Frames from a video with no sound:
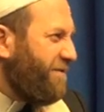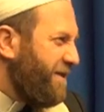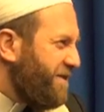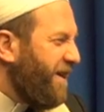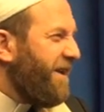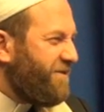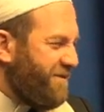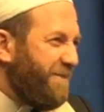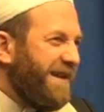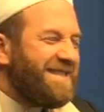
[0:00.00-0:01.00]
You're a
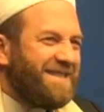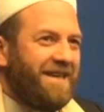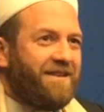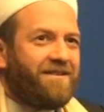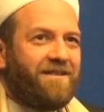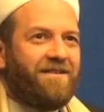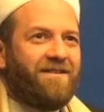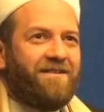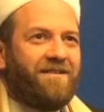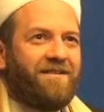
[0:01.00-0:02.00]
stranger, please eat.
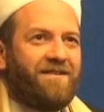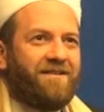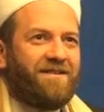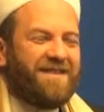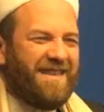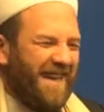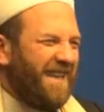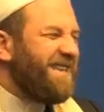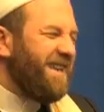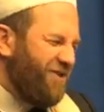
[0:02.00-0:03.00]

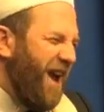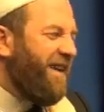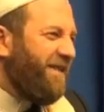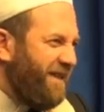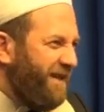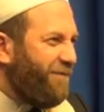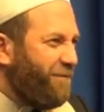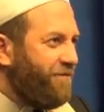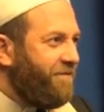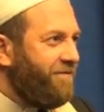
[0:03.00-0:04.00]
It's a charity
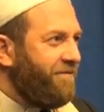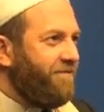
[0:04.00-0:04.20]
food.